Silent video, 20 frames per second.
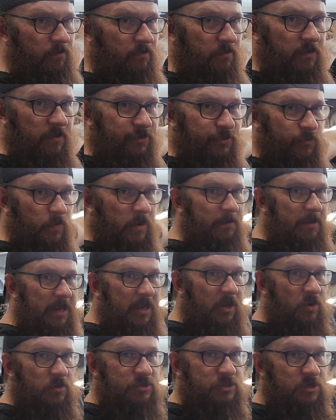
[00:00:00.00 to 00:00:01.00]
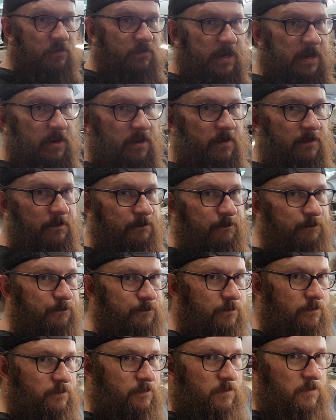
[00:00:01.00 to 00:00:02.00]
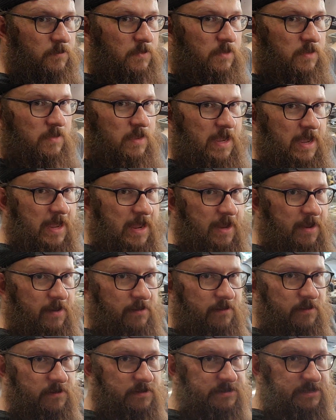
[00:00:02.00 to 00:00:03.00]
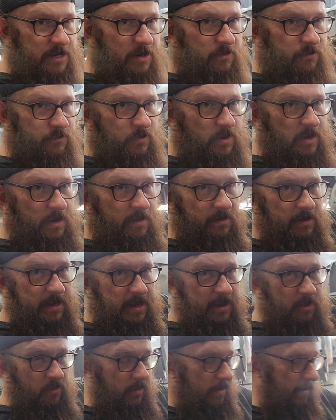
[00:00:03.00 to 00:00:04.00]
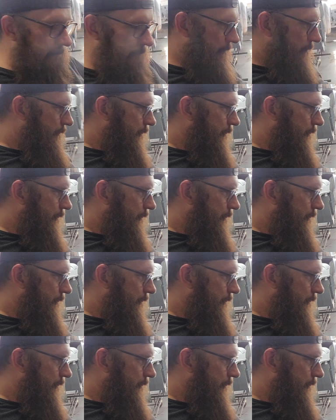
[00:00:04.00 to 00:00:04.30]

the three amigos over here, the A, TR3, Healey,